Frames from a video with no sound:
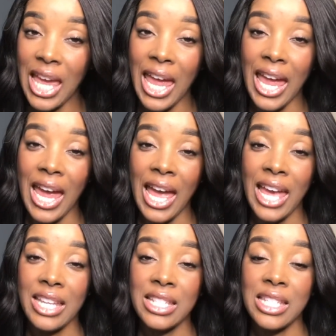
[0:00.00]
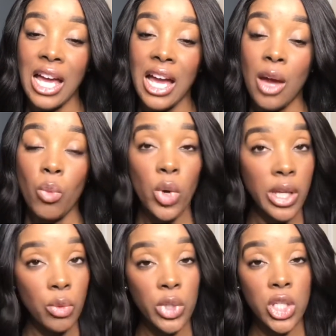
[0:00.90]
And what
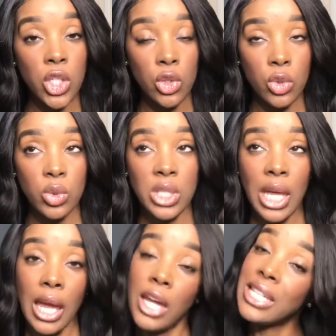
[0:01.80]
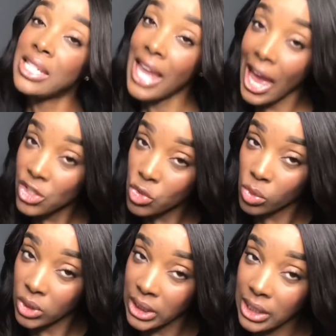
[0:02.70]
can we use
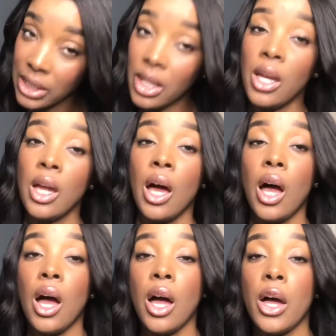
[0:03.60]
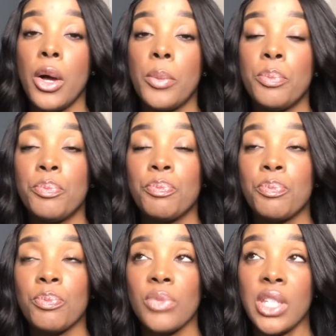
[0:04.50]
naturally
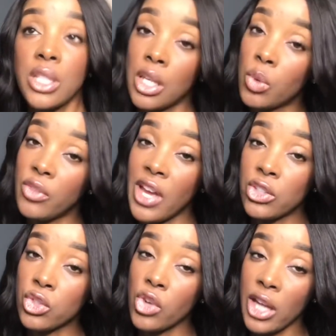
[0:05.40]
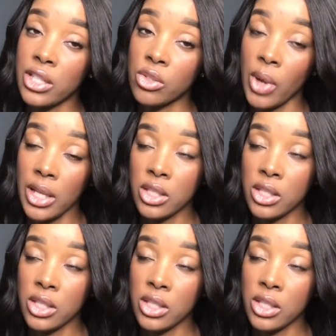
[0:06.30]
to get rid of vaginal dryness, right?